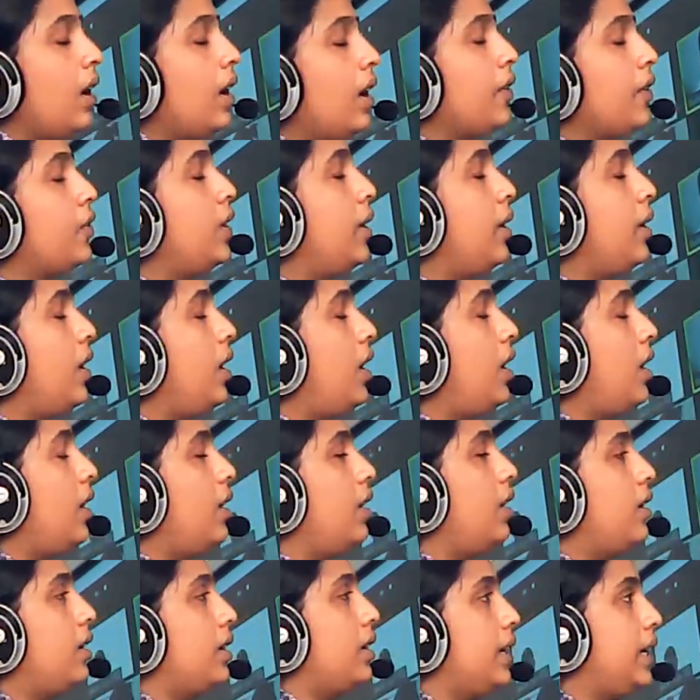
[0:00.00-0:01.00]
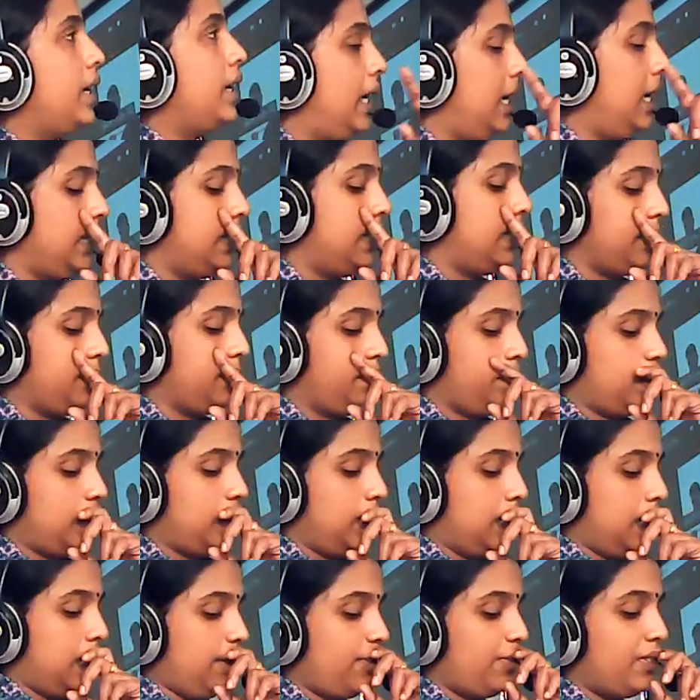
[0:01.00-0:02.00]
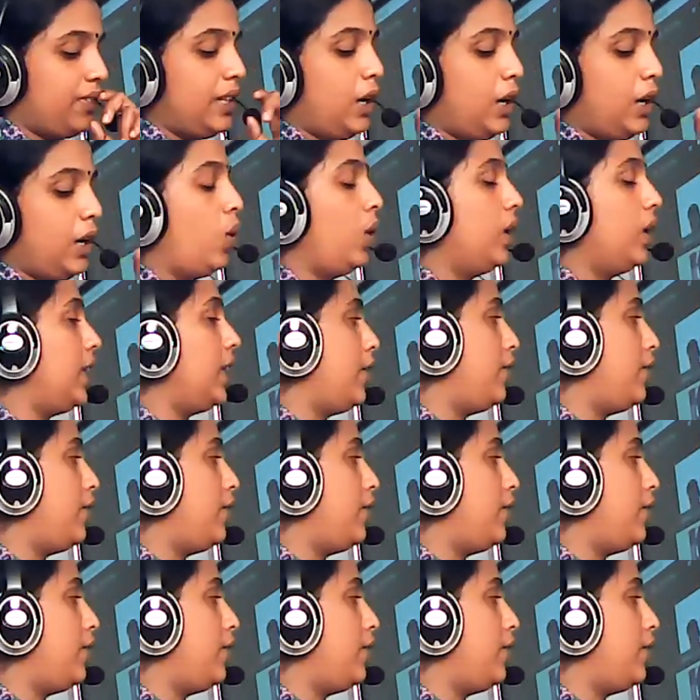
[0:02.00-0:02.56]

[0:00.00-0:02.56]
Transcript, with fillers: if the guilt, uh, if the all the